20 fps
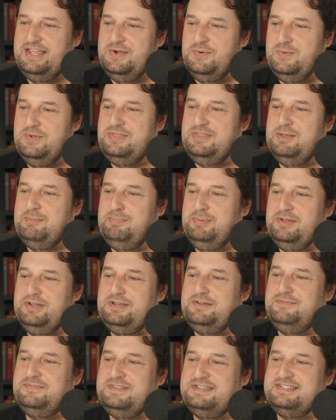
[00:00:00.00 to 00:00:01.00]
With the
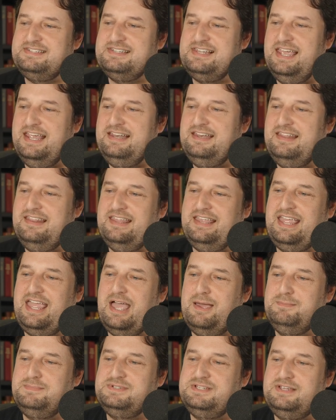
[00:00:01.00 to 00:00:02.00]
blood of the slain and the
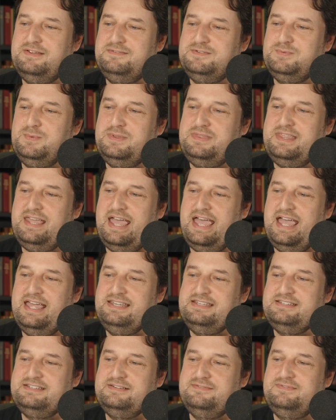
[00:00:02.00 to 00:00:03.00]
captives, with the
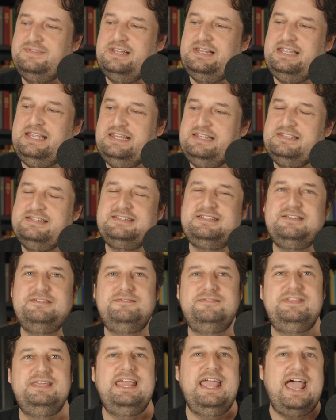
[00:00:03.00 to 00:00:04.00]
heads of the leaders
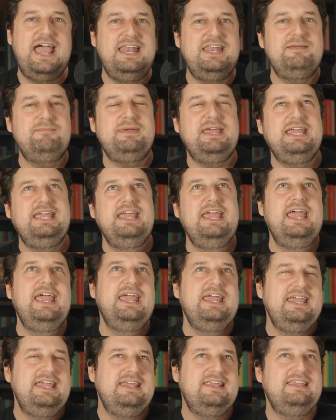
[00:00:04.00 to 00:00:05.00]
of the enemy.
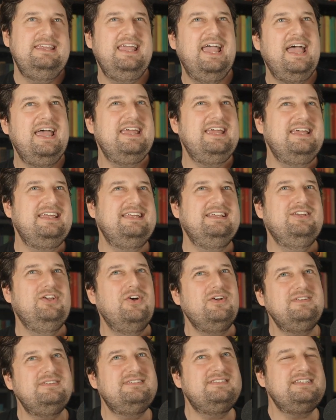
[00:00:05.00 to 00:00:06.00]
Yeah,
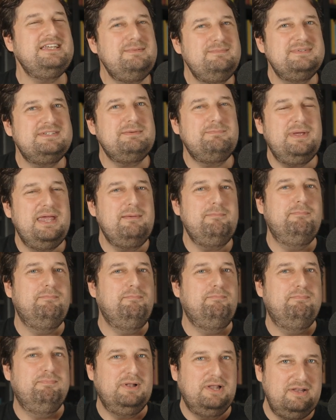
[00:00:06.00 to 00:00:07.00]
God seems a bit
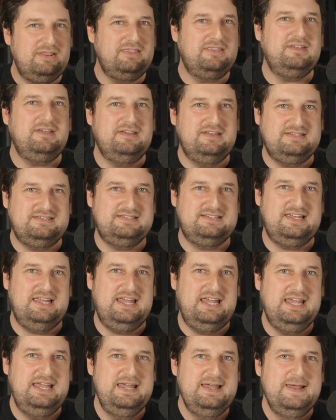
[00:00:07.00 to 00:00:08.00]

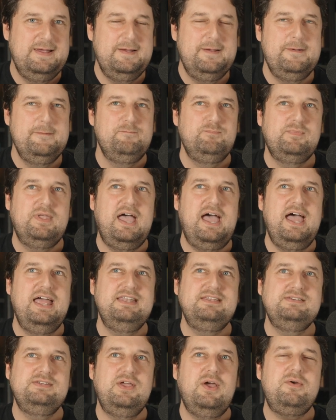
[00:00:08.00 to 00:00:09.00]
bloodthirsty.
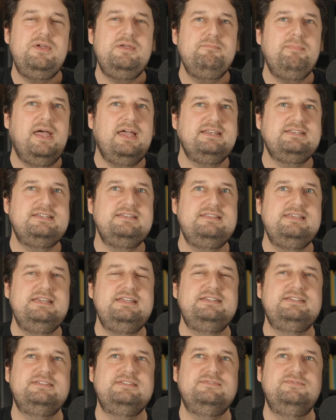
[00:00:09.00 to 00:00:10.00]
And going back to
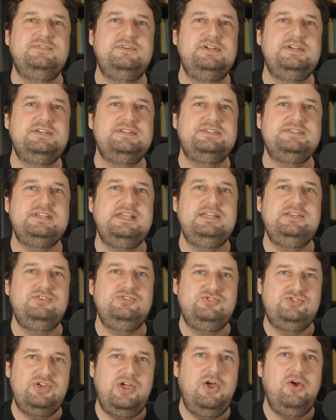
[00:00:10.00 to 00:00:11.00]
this verse
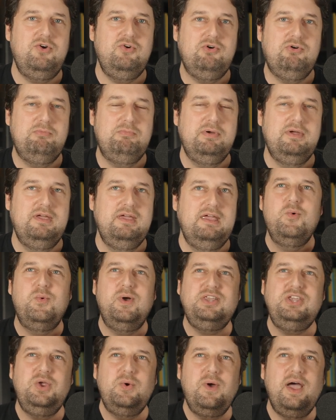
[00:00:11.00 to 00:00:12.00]
in Job,
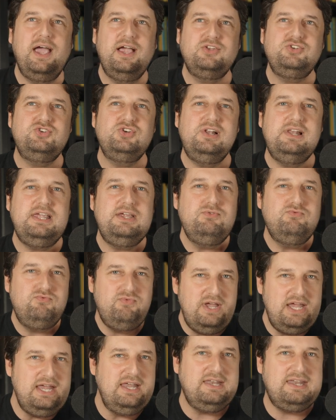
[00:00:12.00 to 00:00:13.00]
when you actually
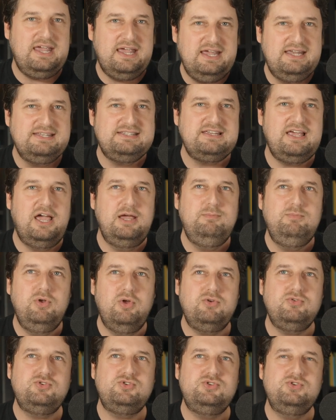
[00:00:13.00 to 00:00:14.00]
read it, I'm
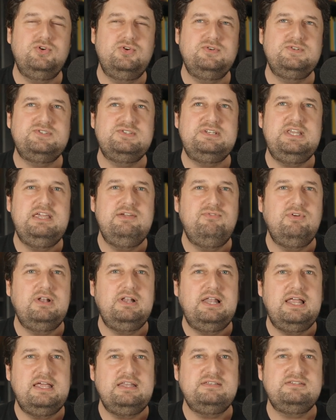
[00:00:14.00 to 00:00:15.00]
not sure Stephen
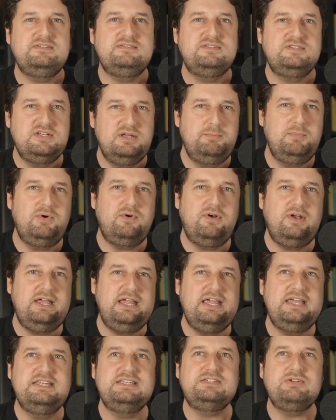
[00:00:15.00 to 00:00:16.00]
Lett's summary
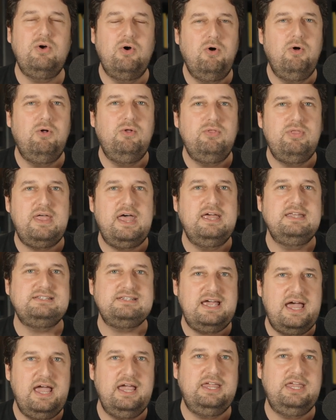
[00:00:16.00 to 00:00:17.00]
is all that
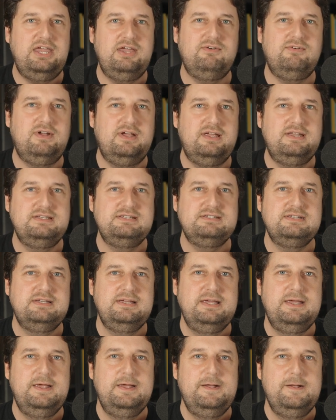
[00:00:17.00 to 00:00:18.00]
accurate.
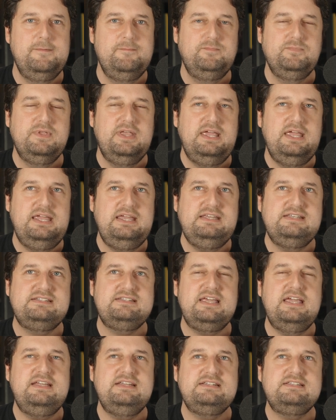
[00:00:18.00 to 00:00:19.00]
He
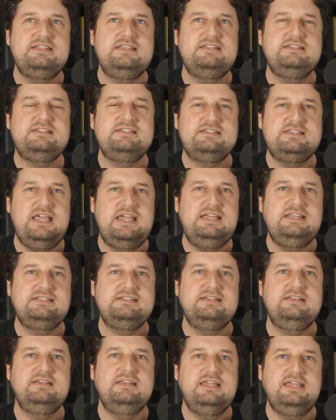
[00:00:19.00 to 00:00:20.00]
says that
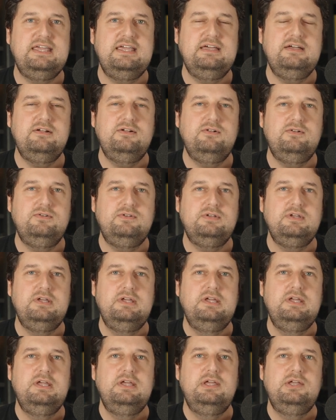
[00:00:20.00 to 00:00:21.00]
Satan killed
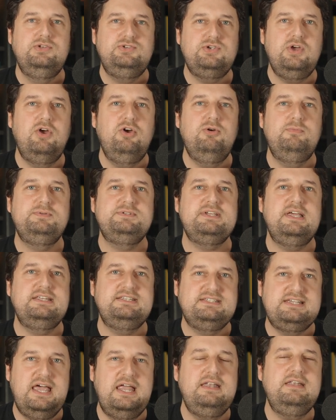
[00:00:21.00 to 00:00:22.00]
Job's
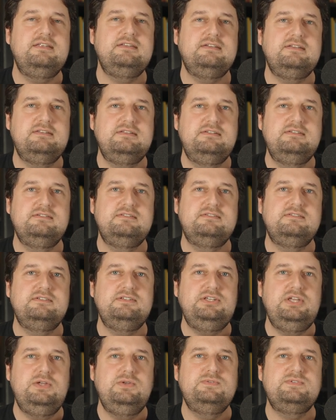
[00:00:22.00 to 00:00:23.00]
attendants
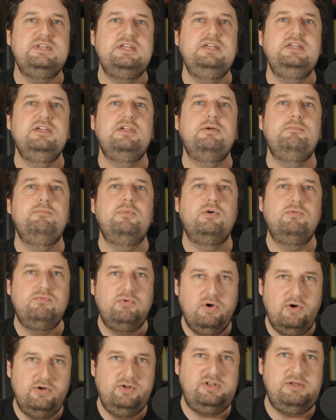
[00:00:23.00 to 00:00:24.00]
using
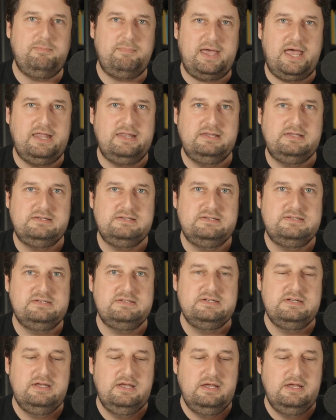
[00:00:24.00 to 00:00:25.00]
marauder bands.